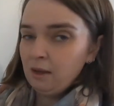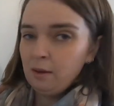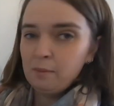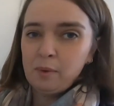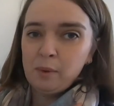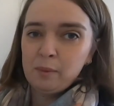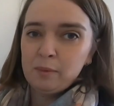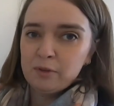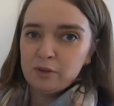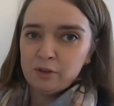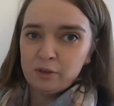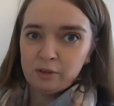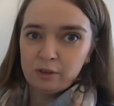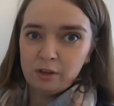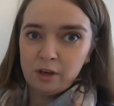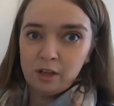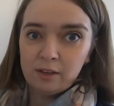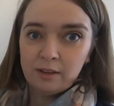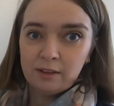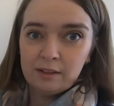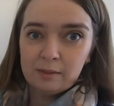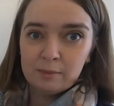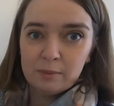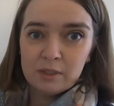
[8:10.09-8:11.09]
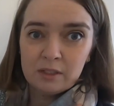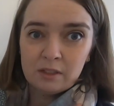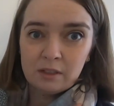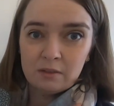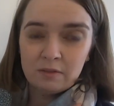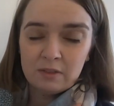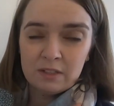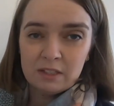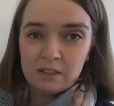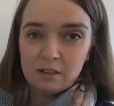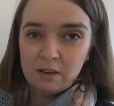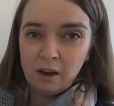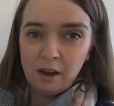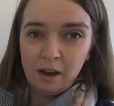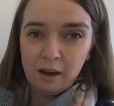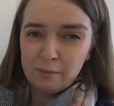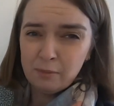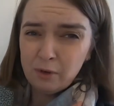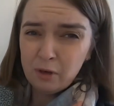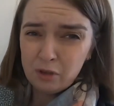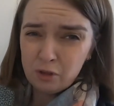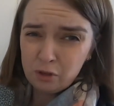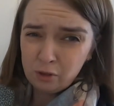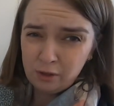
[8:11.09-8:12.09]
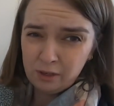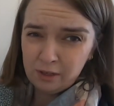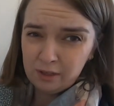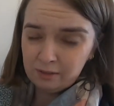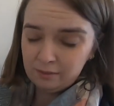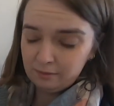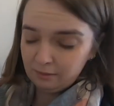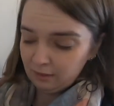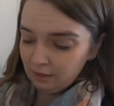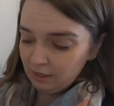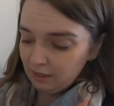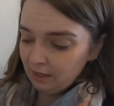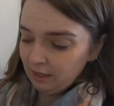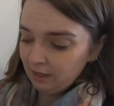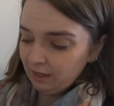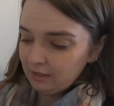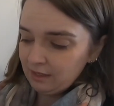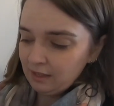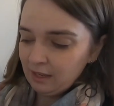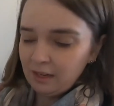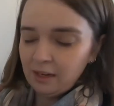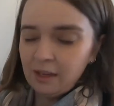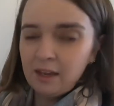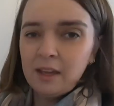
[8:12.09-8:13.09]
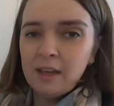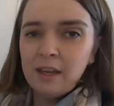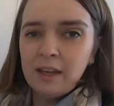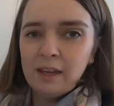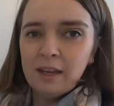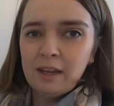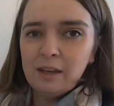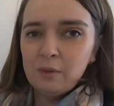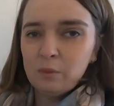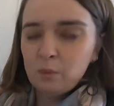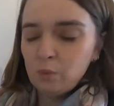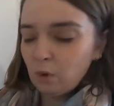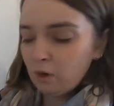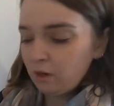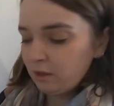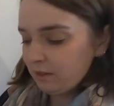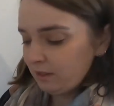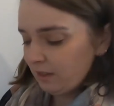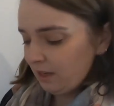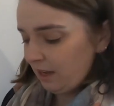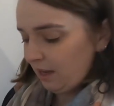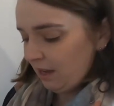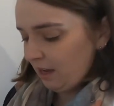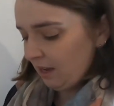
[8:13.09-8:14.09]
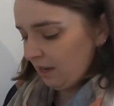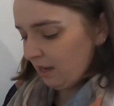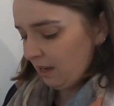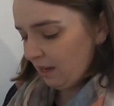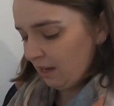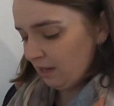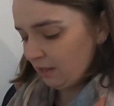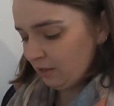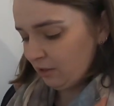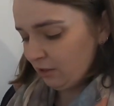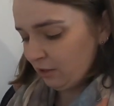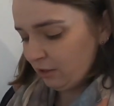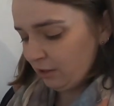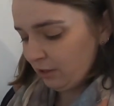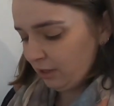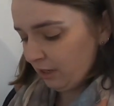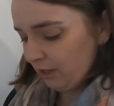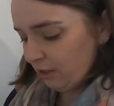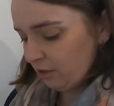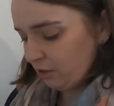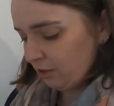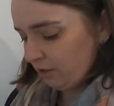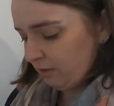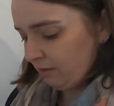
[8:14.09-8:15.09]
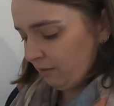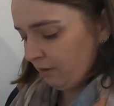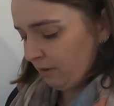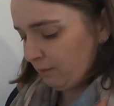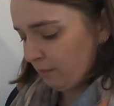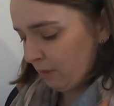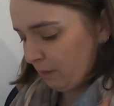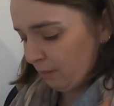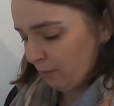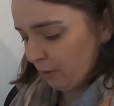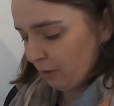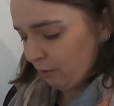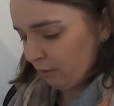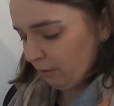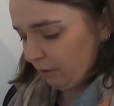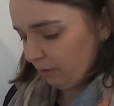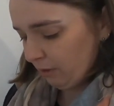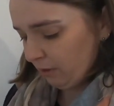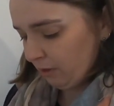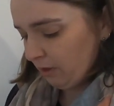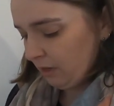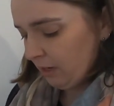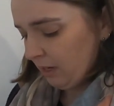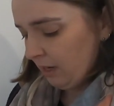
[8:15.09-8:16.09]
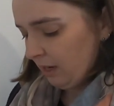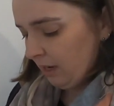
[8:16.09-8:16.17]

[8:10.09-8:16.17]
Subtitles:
Probably shouldn't call it Liberty if it's not, I'm not sure. Like I said, it was a donation from my mother-in-law.